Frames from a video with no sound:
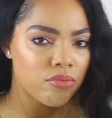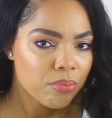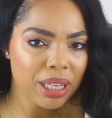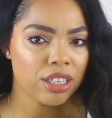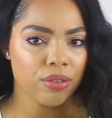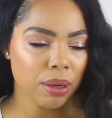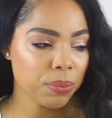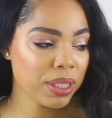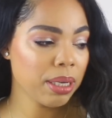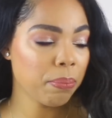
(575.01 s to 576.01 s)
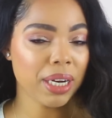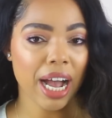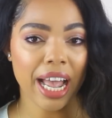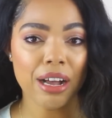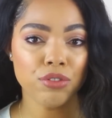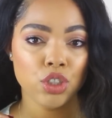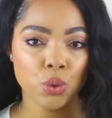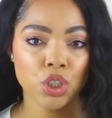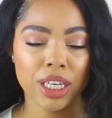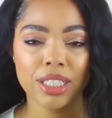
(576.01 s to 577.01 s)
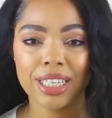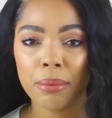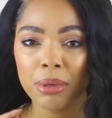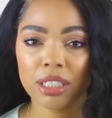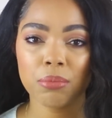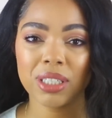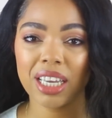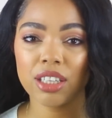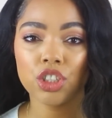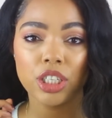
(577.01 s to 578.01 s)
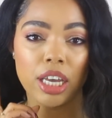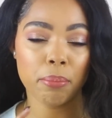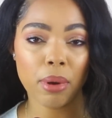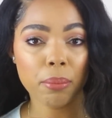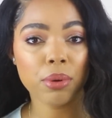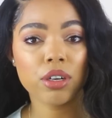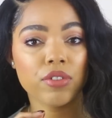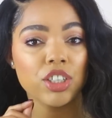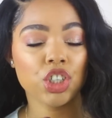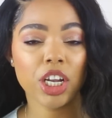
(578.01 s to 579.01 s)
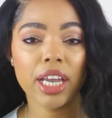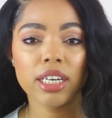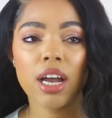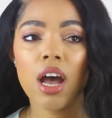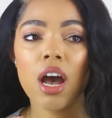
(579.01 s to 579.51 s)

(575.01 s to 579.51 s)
played around with it but i have two shades and i mix them together to get my perfect shade